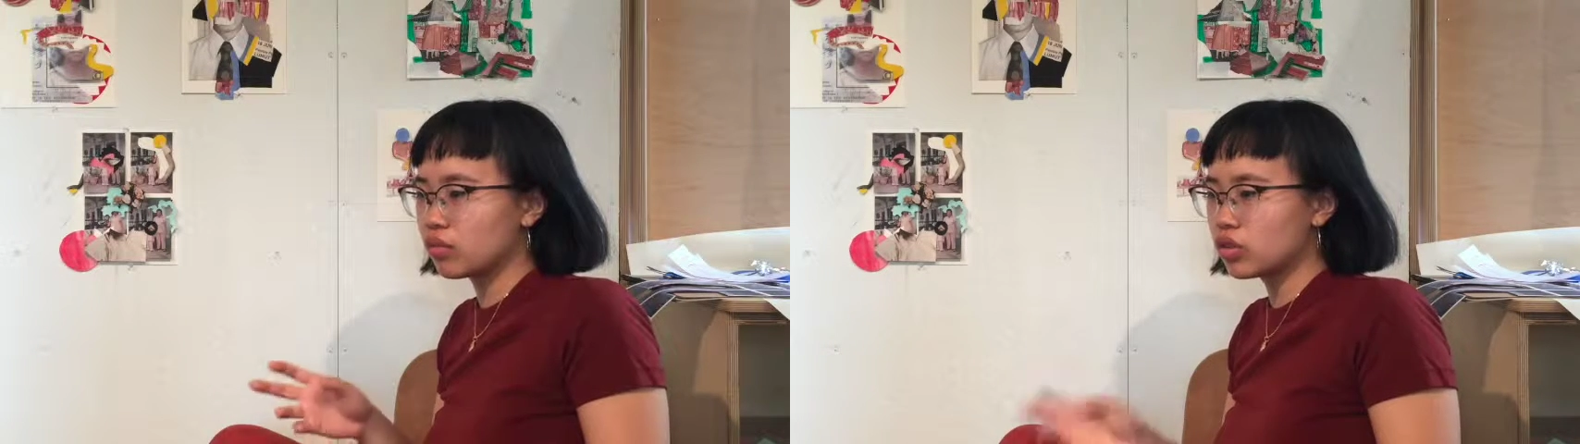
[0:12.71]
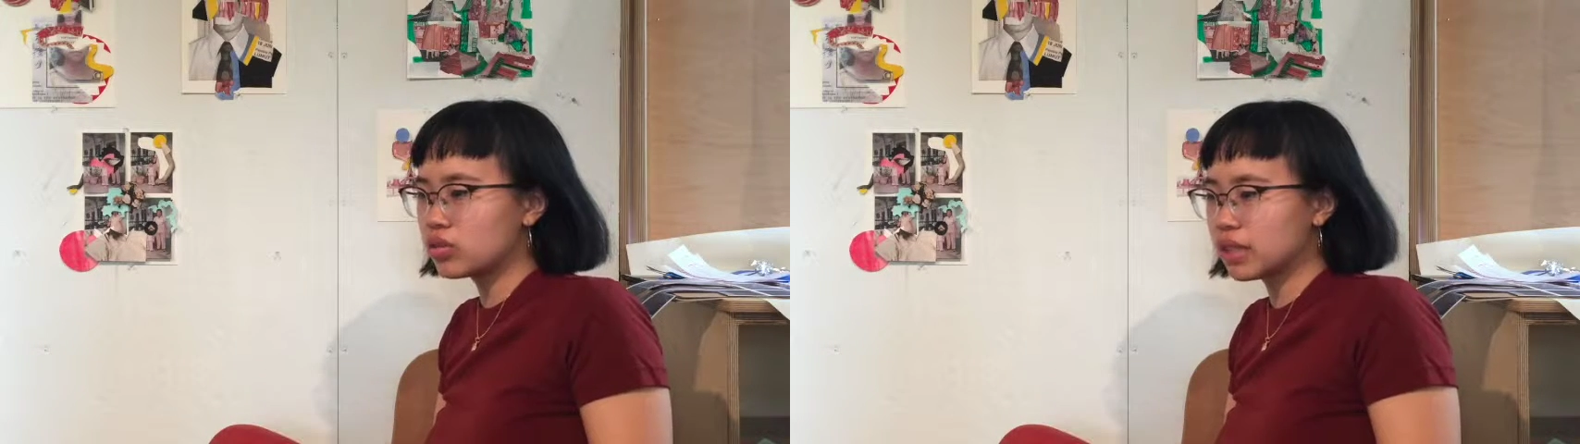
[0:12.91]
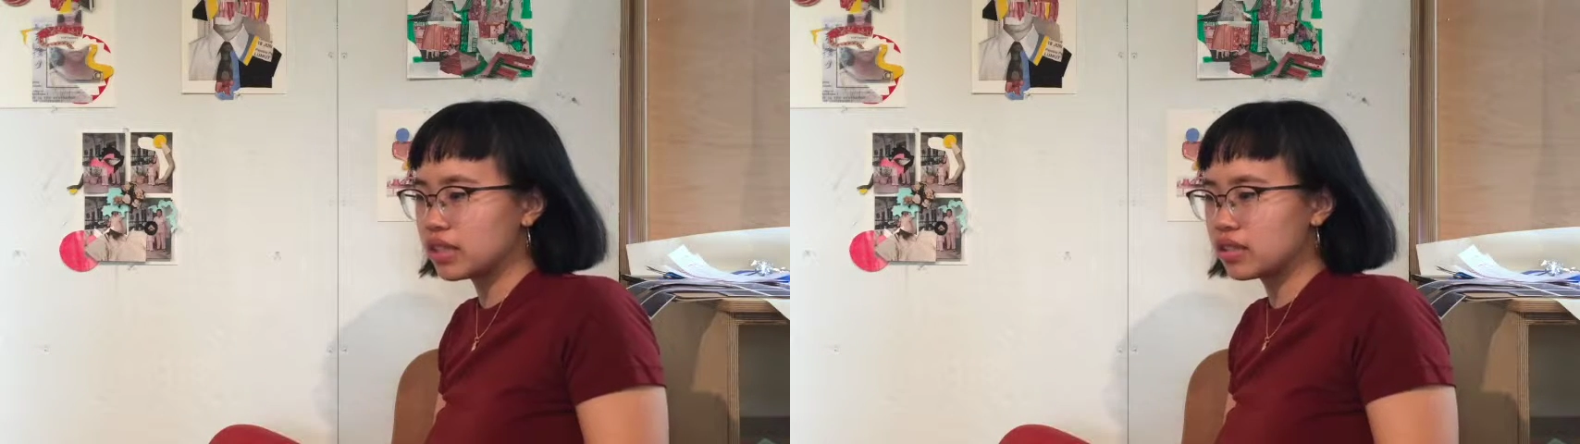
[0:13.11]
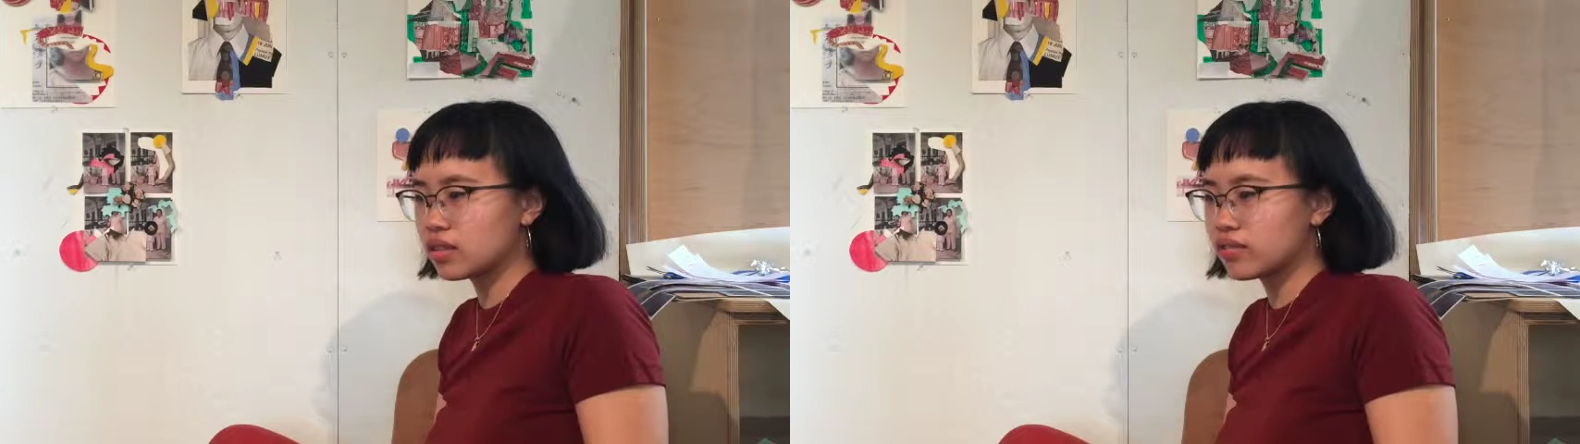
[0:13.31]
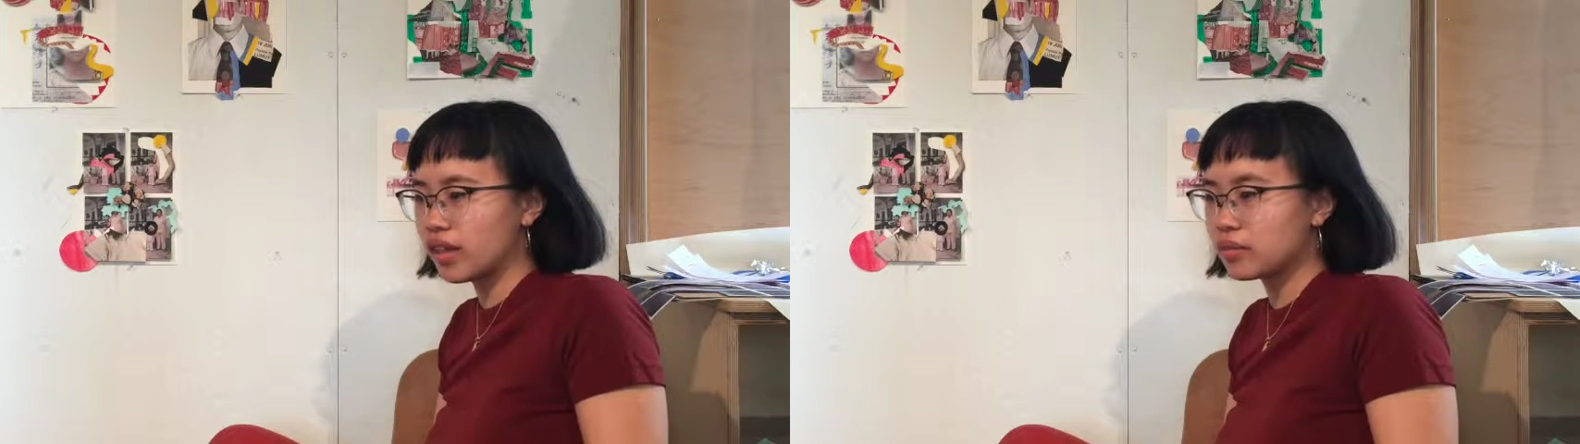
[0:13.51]
most of my
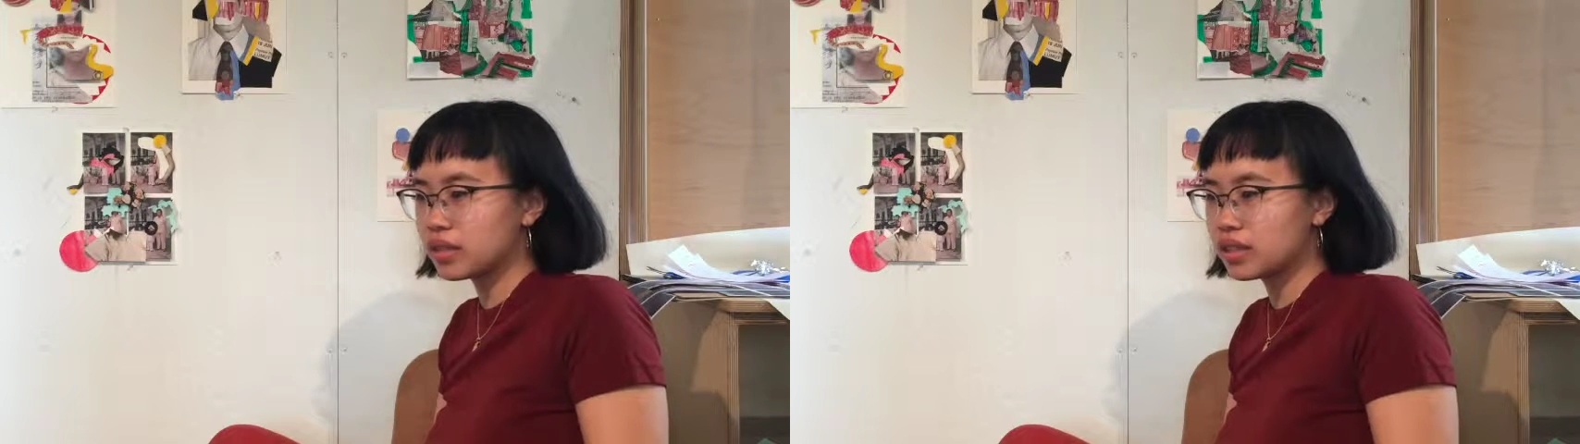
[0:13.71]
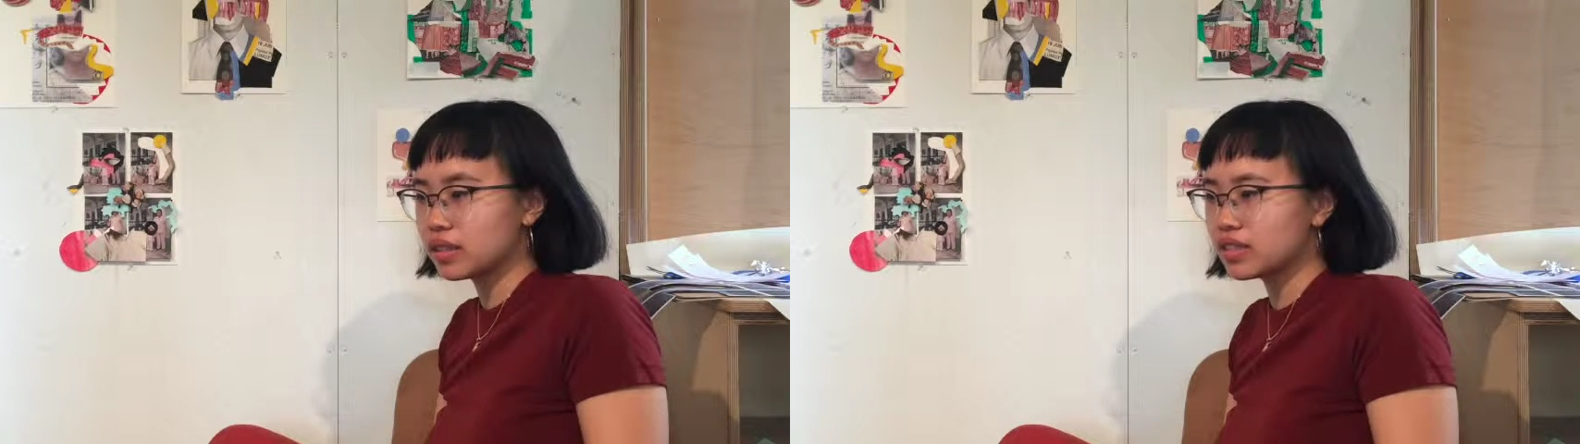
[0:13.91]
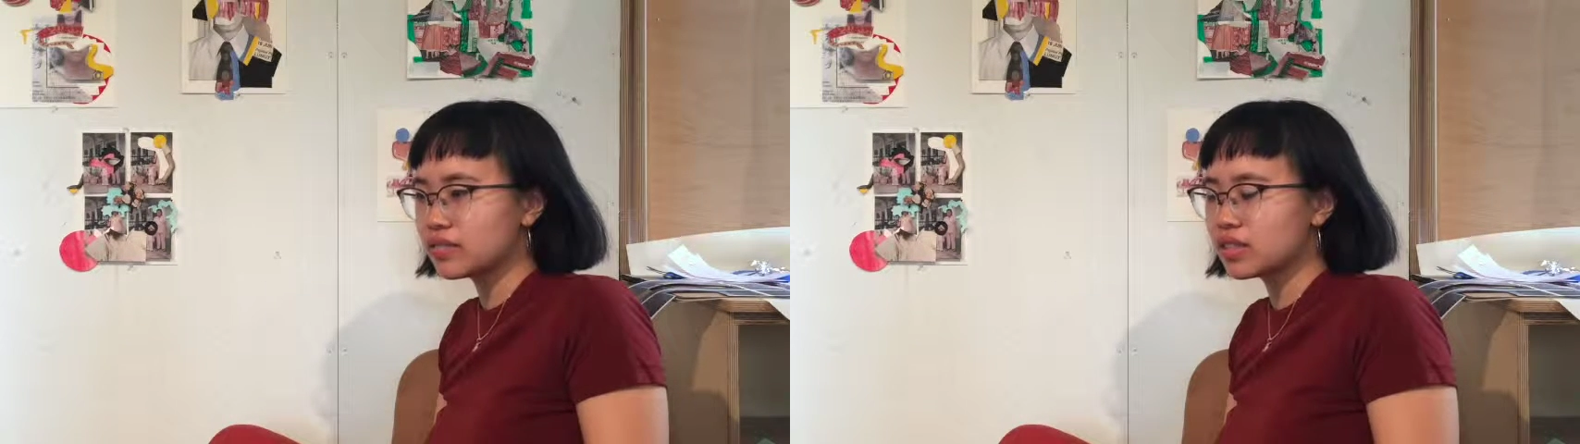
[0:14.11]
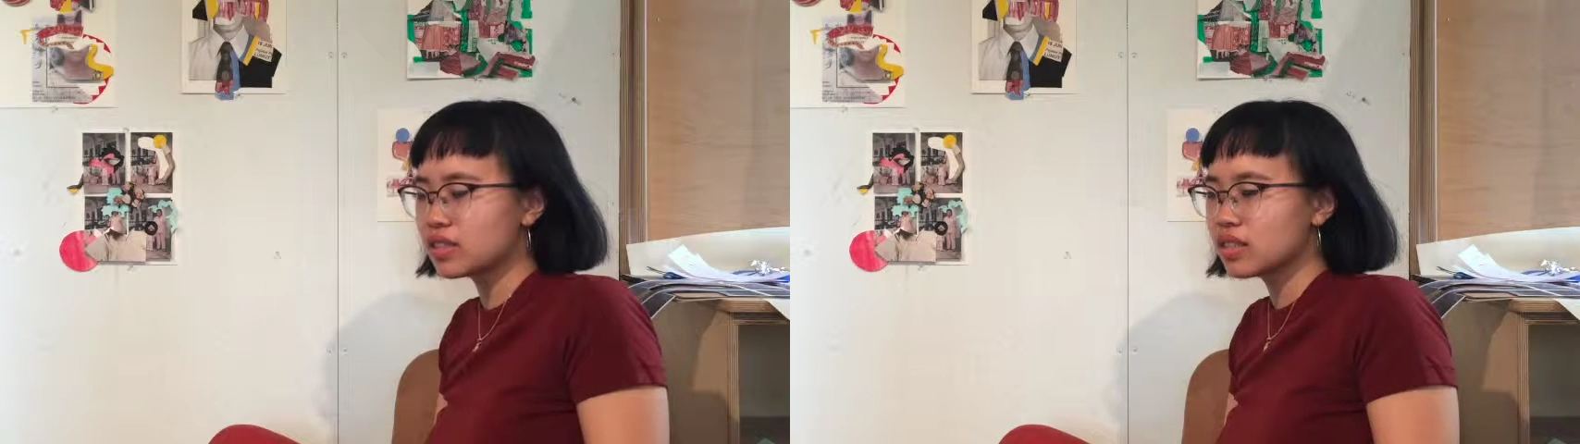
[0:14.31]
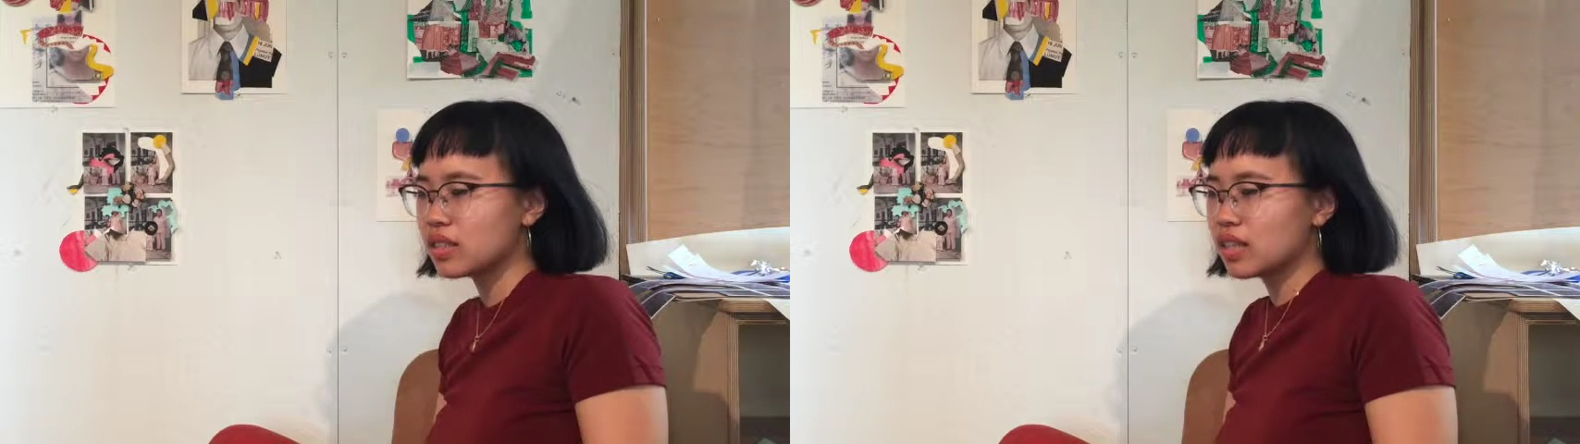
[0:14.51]
extended family lives,